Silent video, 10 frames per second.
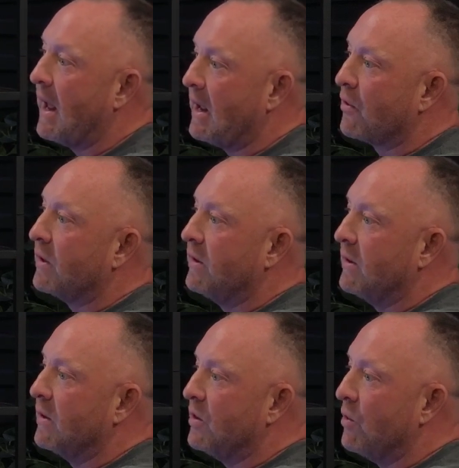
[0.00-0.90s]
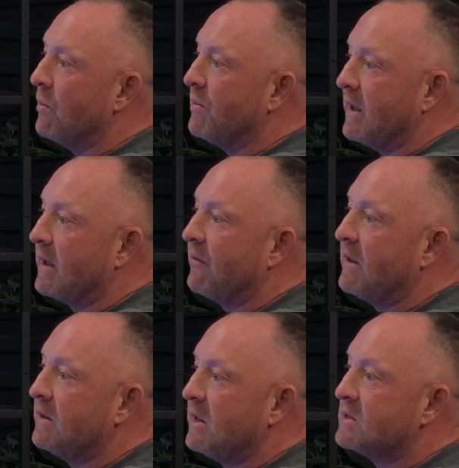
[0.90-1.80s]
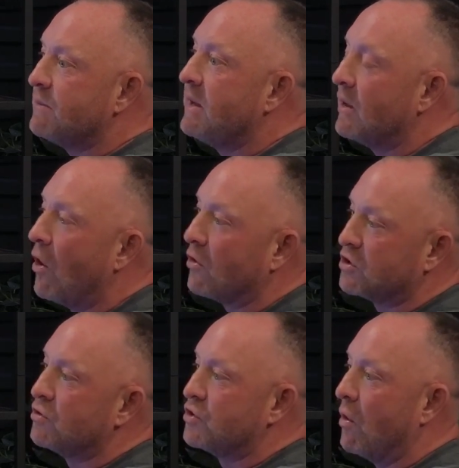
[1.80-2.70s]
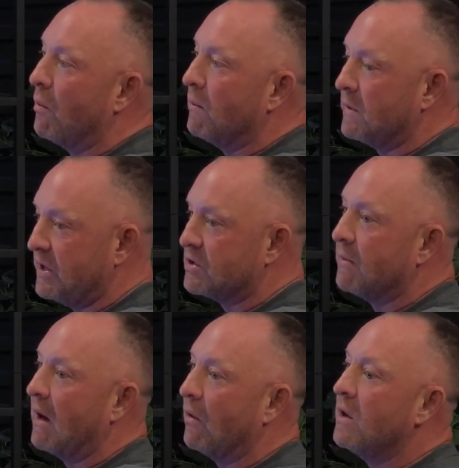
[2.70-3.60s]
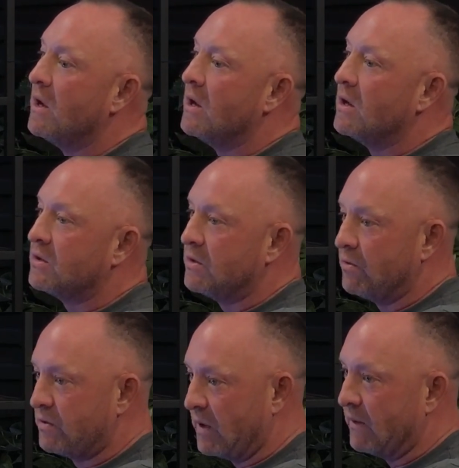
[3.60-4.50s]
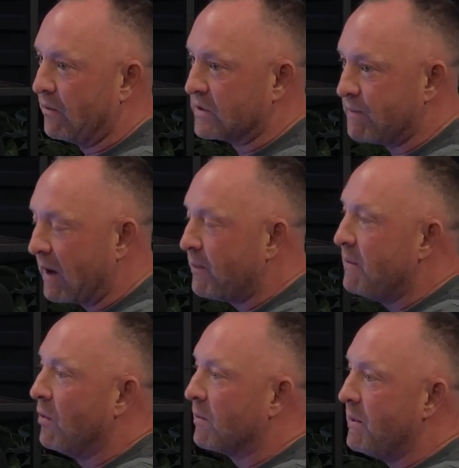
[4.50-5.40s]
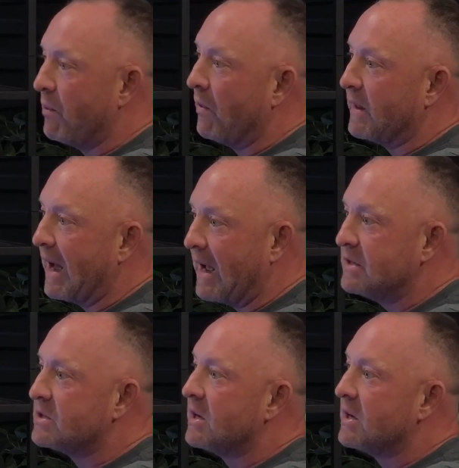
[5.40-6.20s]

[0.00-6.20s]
angry human being if he needs to be, and also teach him how to respect people, look people in the eyes.